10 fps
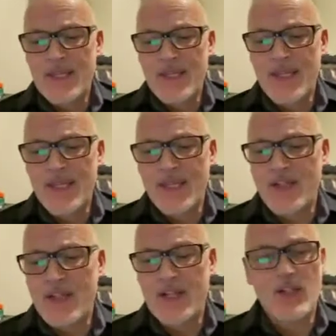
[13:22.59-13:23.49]
and
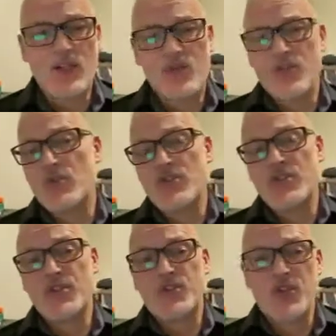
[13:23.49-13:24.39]
then close the doors to
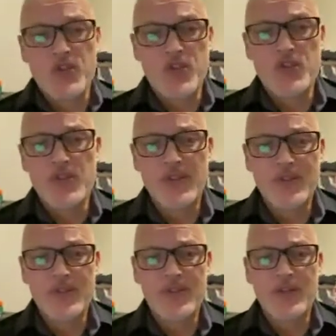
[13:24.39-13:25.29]
the church
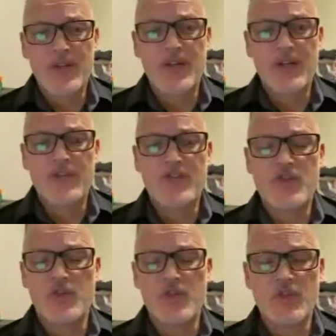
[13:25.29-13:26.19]
uh,
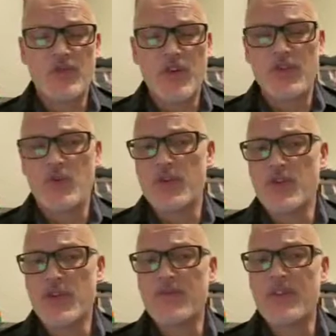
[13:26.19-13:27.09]
so for everyone's
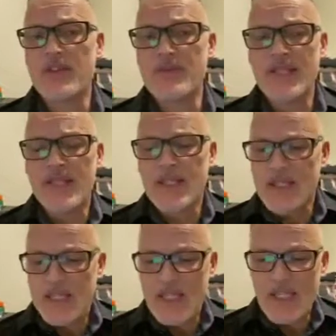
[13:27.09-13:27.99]
safety.
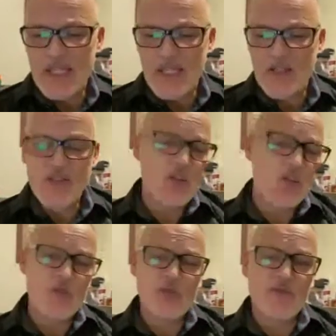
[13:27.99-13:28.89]
And
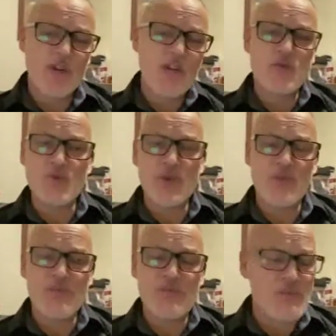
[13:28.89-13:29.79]
so, but friends, we,
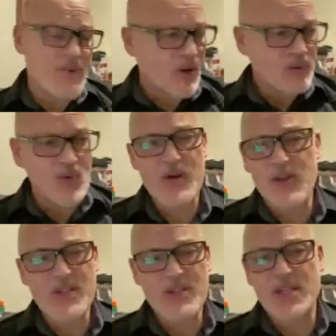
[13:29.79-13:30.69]
our prayer
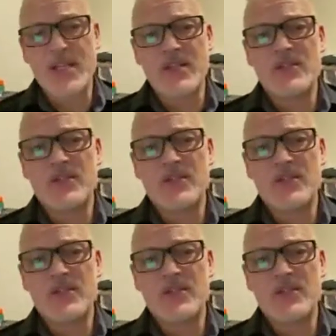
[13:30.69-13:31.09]
is that